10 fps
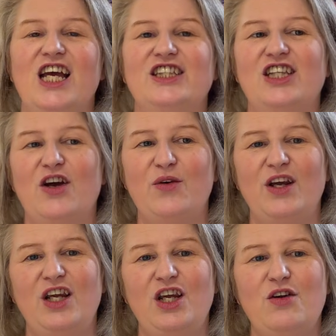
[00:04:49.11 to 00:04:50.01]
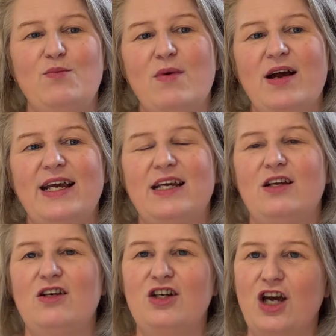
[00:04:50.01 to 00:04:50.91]
So you
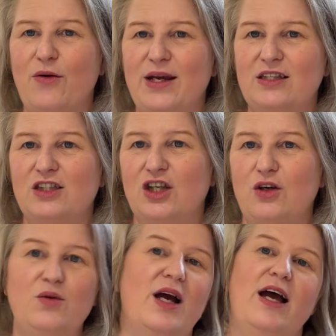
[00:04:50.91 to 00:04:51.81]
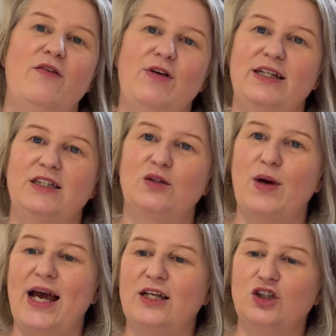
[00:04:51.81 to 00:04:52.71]
might go into a
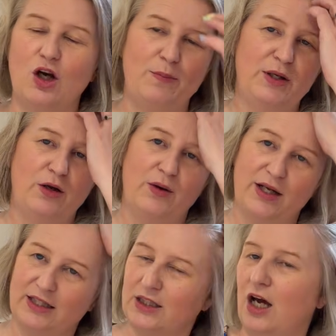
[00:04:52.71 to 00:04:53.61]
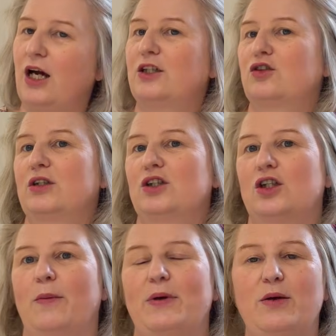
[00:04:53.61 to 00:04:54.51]
ready-to-wear shop, you know, a high street
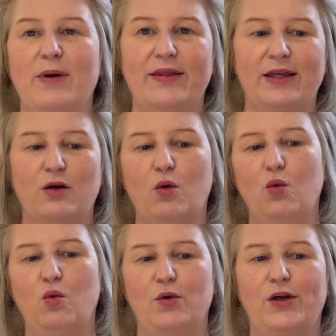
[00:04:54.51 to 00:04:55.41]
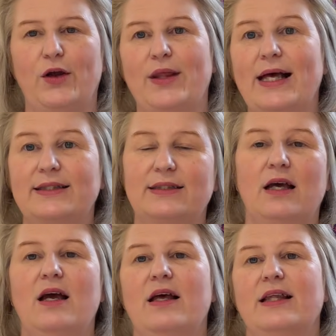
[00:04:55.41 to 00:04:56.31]
shop, and you might think, oh, you know, that's
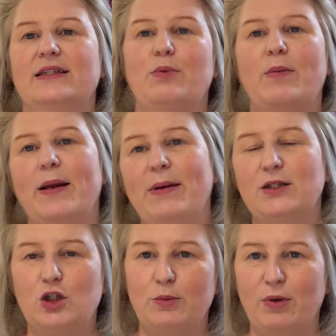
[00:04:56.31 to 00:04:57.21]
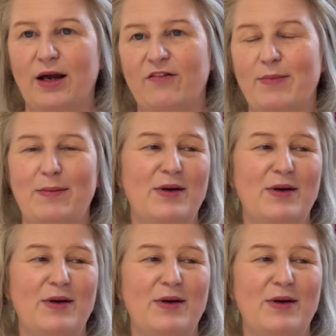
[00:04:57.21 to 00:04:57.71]
probably a bit too bright for me.